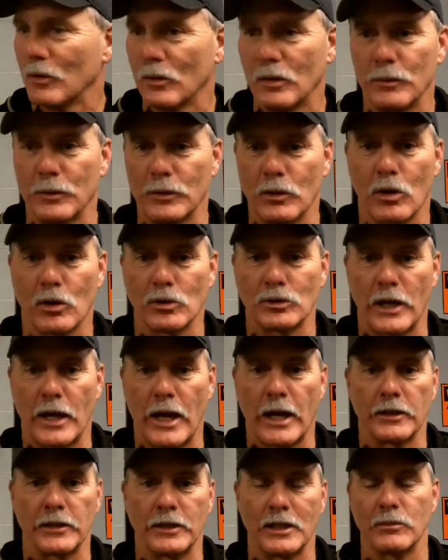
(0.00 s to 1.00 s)
in regards to
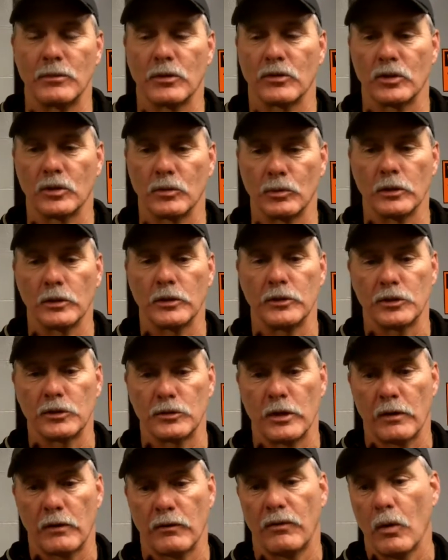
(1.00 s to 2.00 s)
academics, and really just
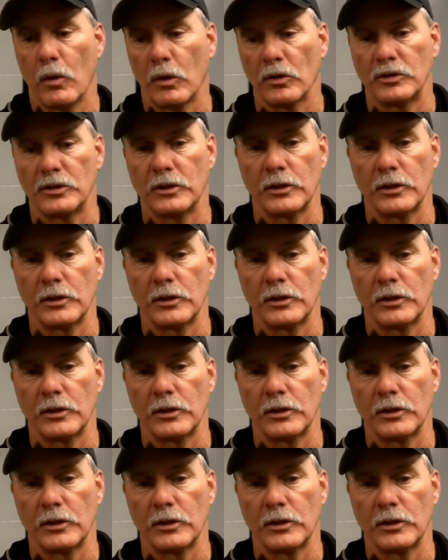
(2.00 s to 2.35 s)
try to focus